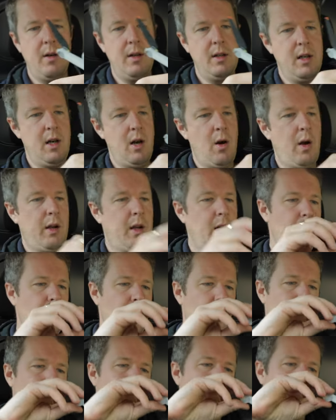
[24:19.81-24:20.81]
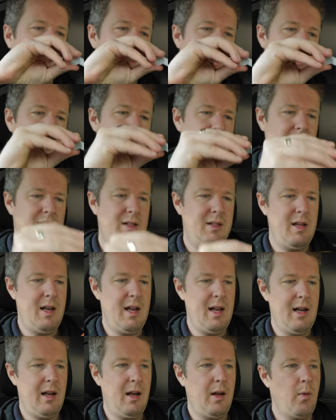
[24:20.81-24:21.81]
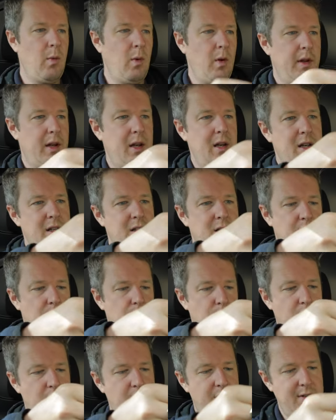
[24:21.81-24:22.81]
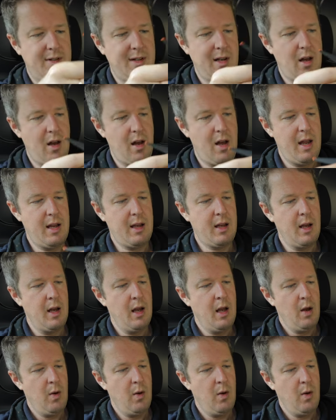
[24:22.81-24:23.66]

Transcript: you know, I can look back and just see like what the condition of the roof is like.